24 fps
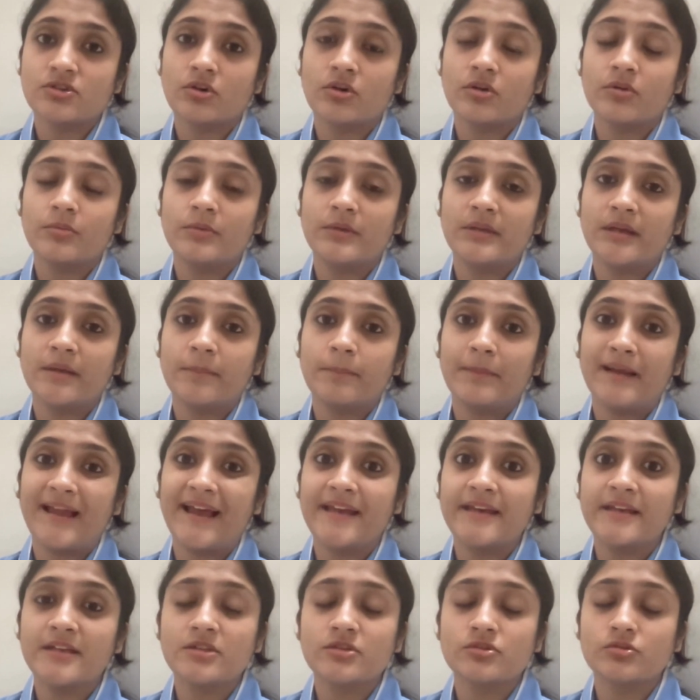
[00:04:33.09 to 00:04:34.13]
or we are
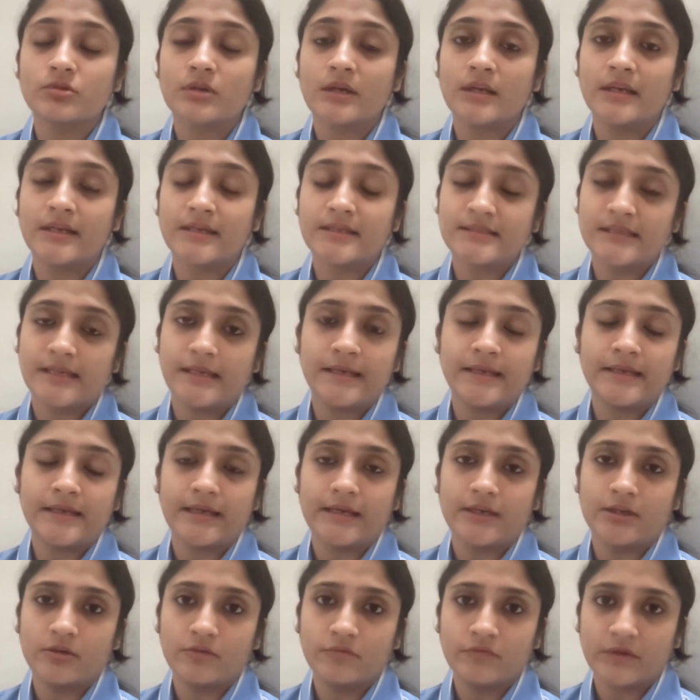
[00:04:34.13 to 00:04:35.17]
planning to collect any
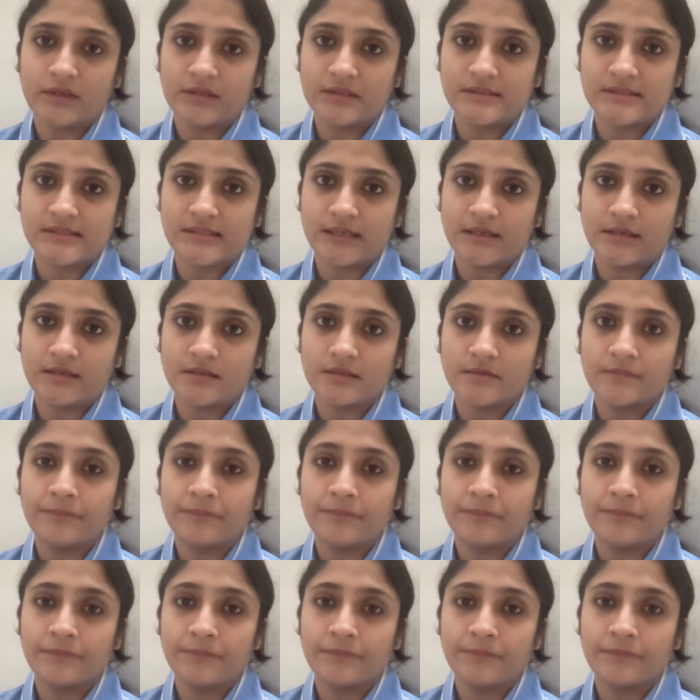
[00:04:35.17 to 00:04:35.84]
kind of consent.